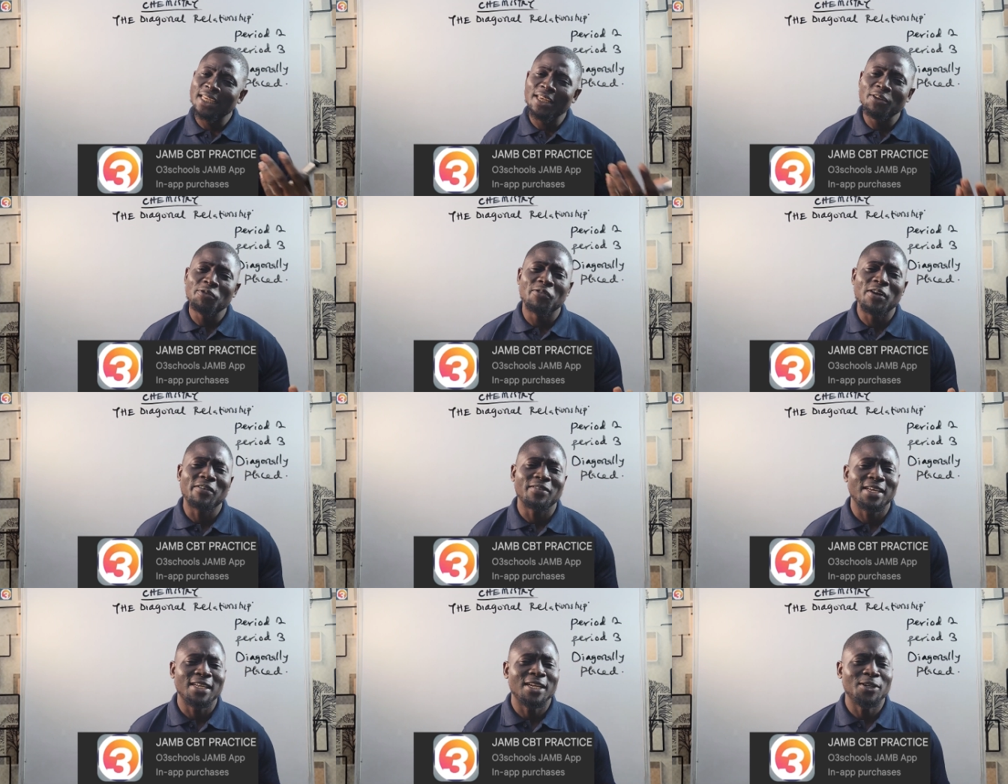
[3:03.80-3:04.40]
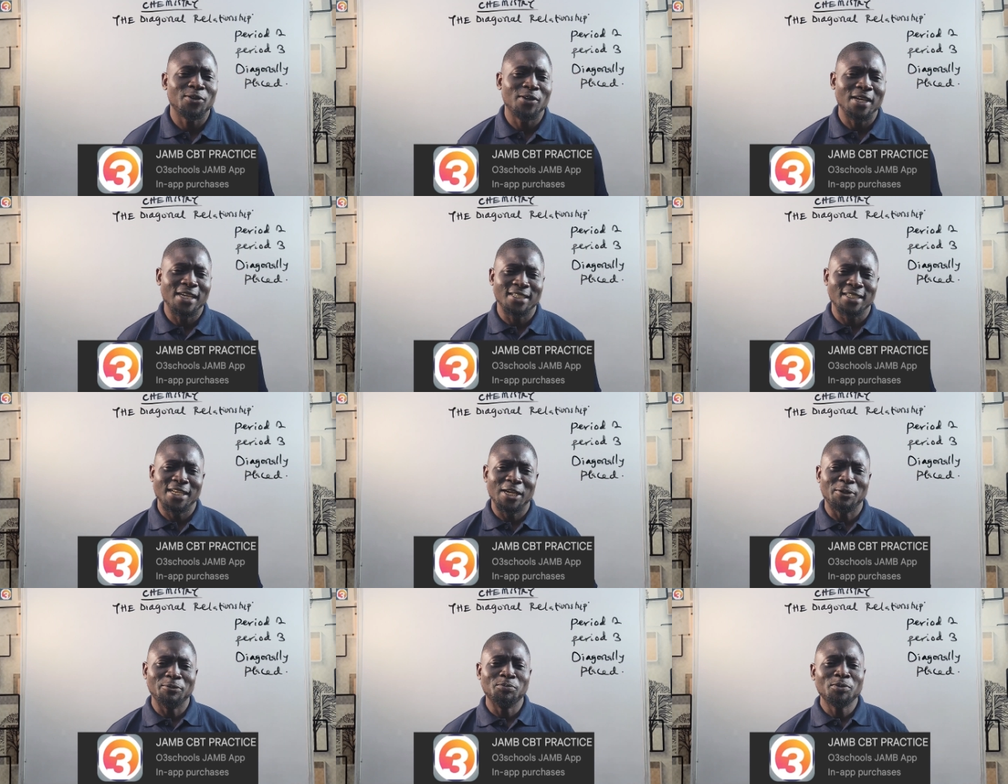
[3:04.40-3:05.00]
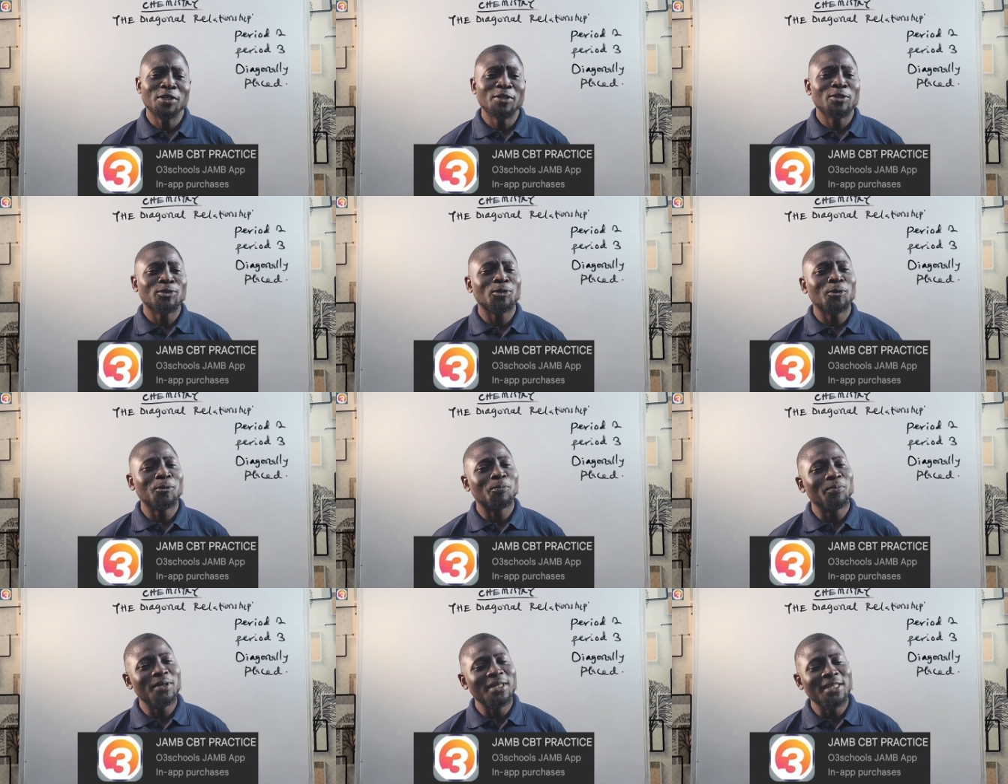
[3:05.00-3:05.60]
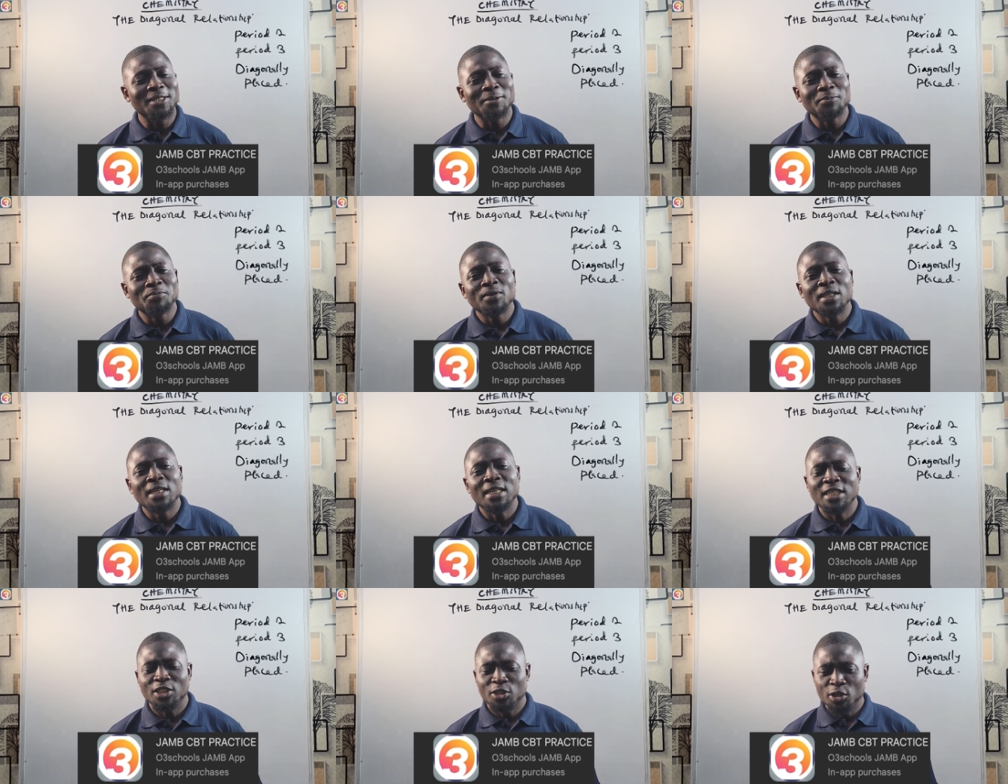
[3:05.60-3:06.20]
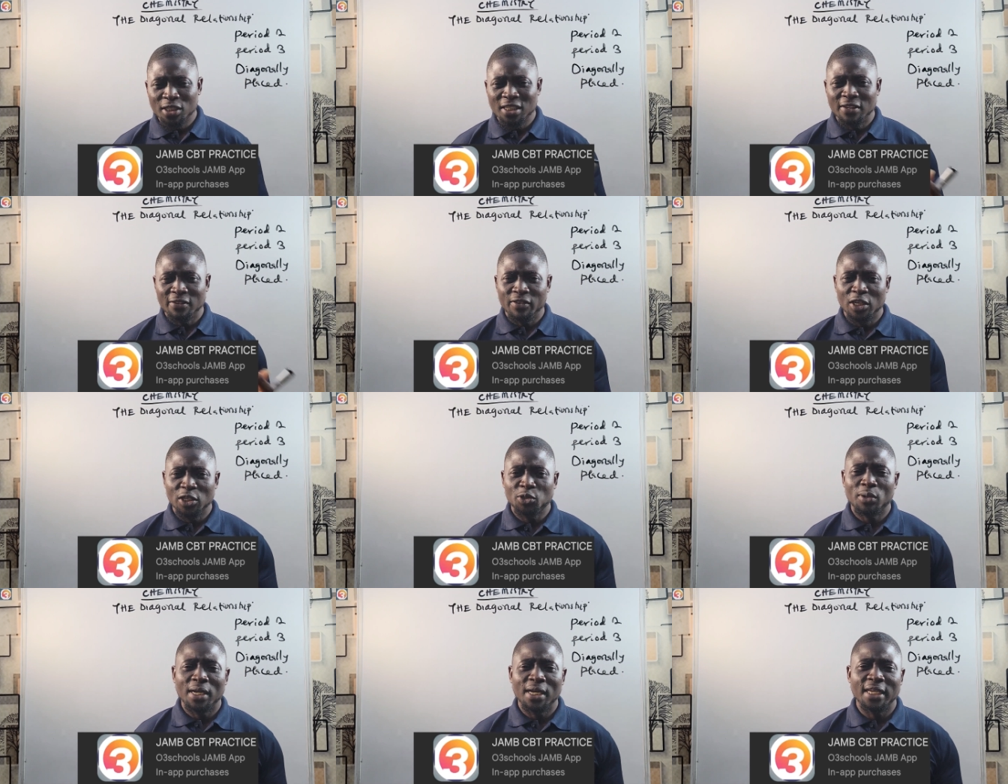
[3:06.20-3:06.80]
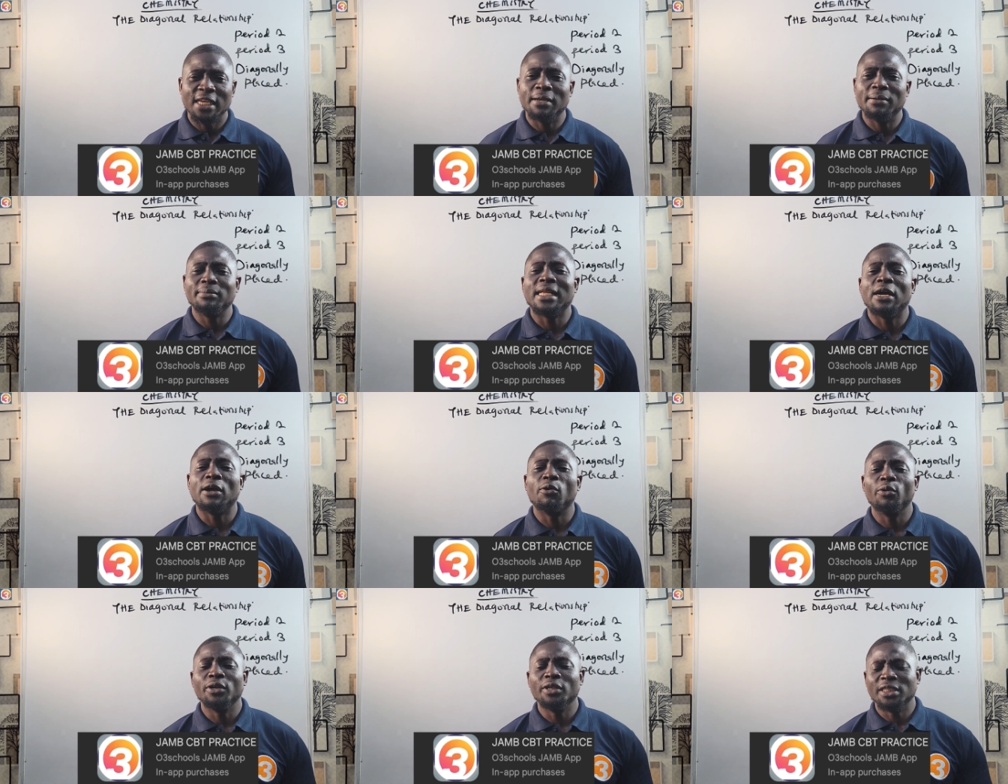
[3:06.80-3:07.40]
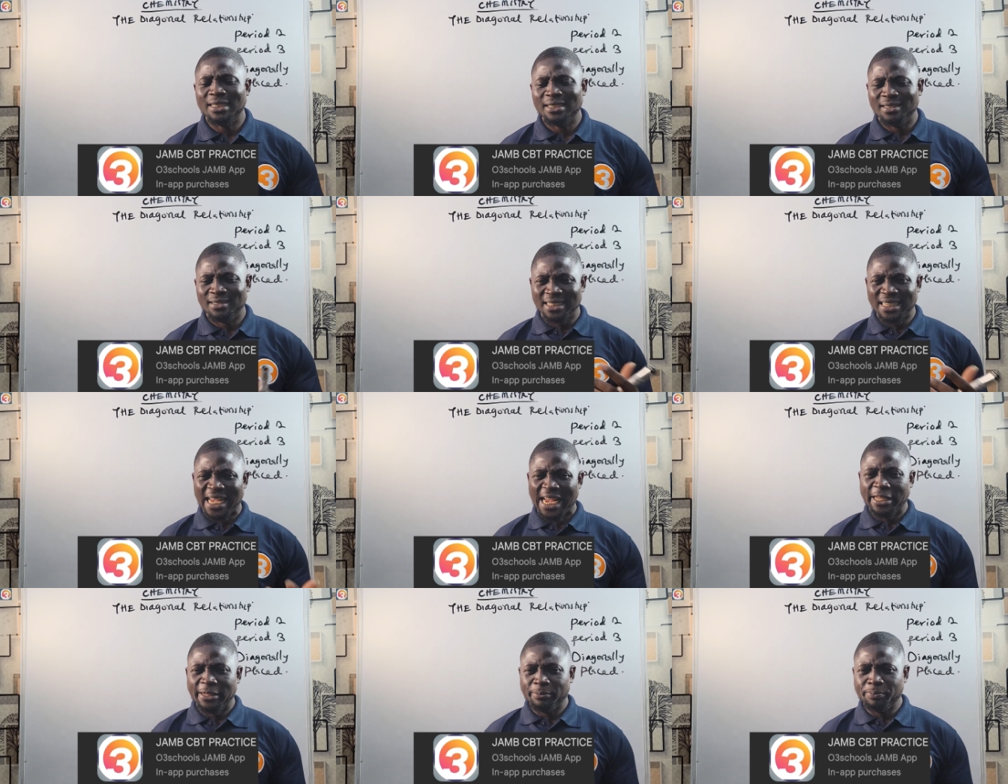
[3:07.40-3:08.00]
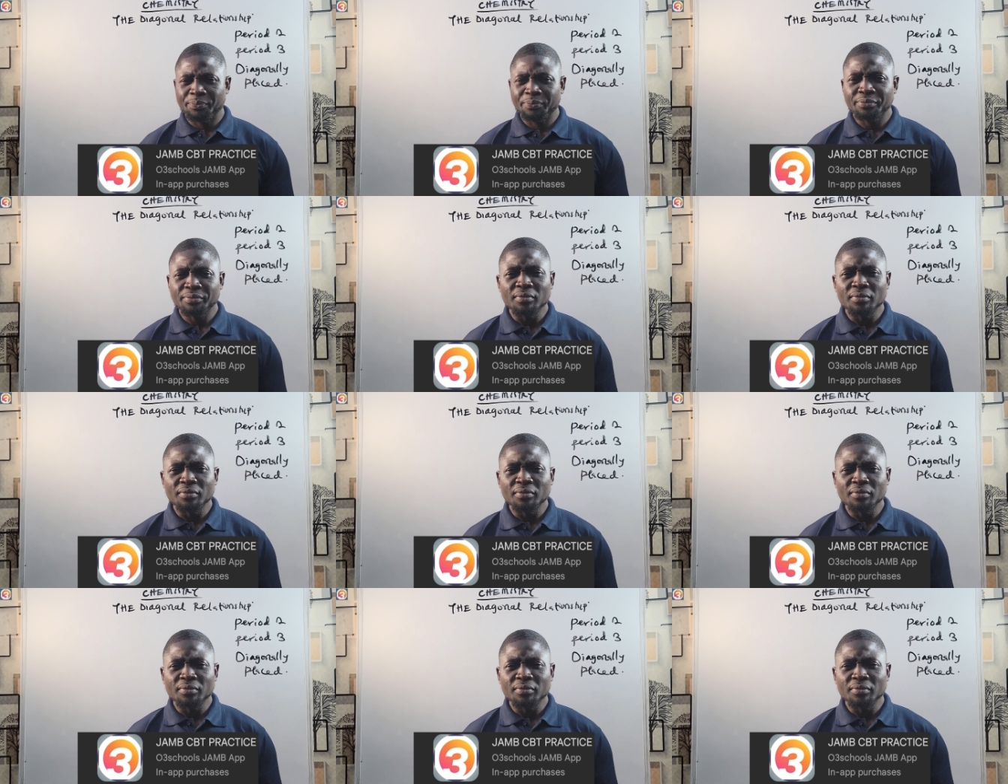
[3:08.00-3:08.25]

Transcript: to give you five thousand dollars now. So please, it's just a virtual game that was designed